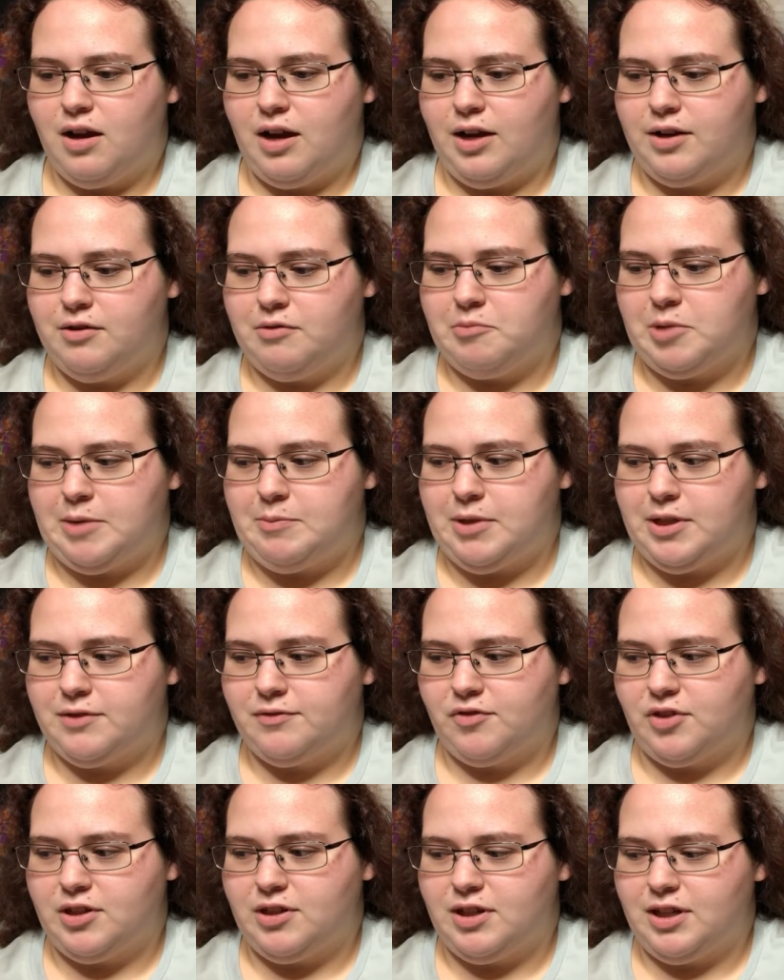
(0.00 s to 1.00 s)
I know my
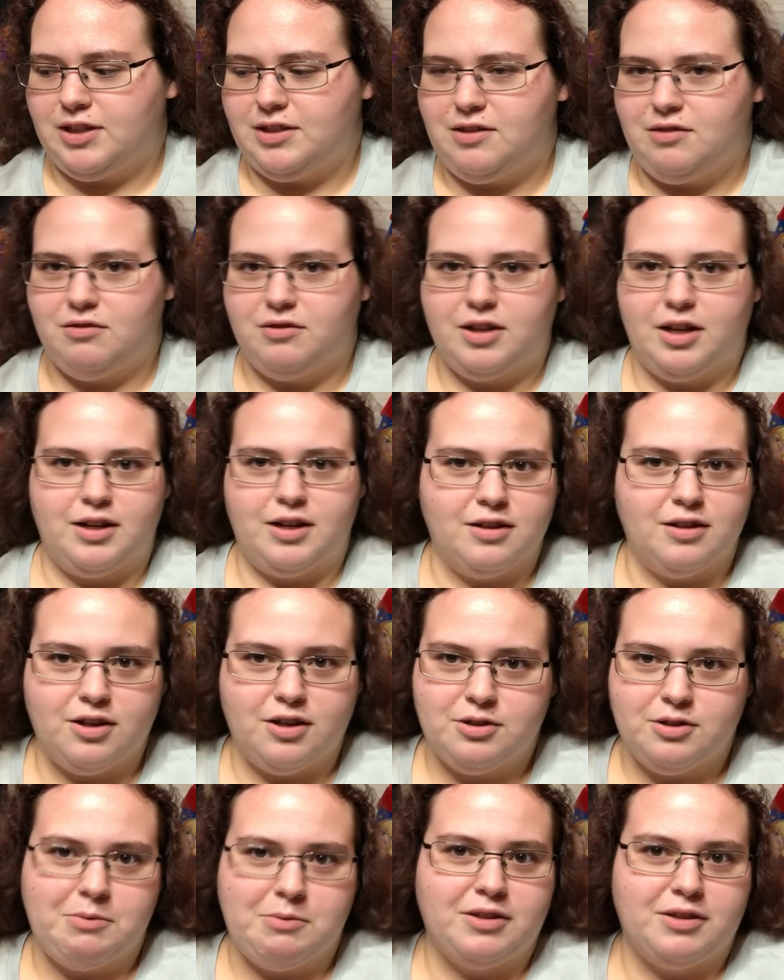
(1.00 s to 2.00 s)
best friend and I still kind of
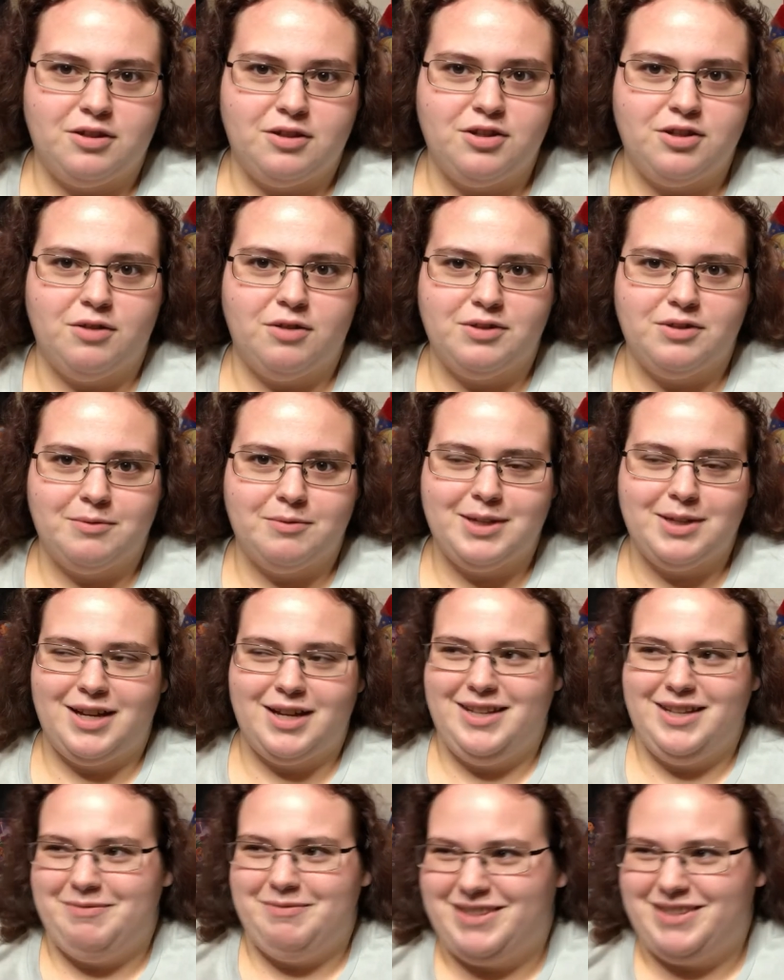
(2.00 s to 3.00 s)
gush about this show
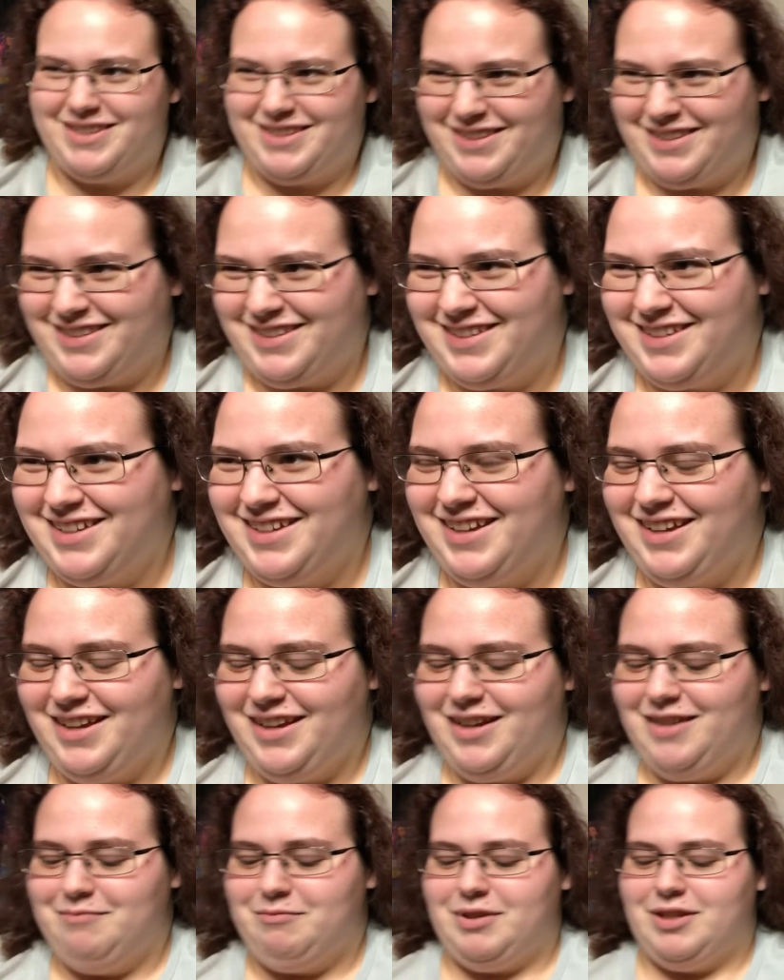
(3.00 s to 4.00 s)
sometimes
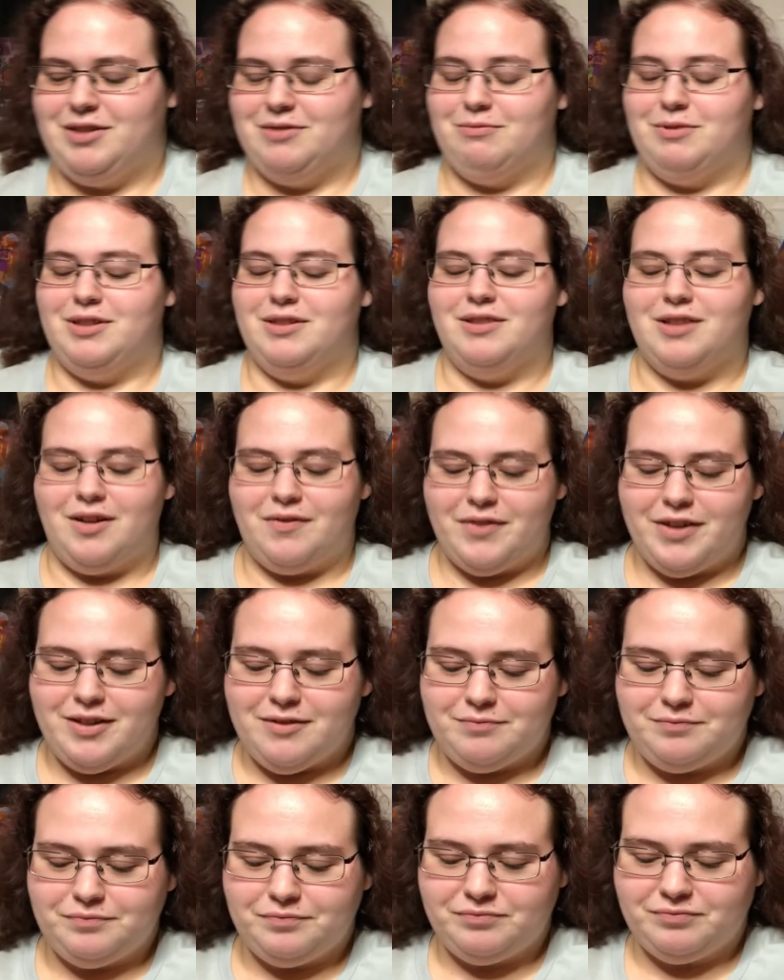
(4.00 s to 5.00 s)
because we love it.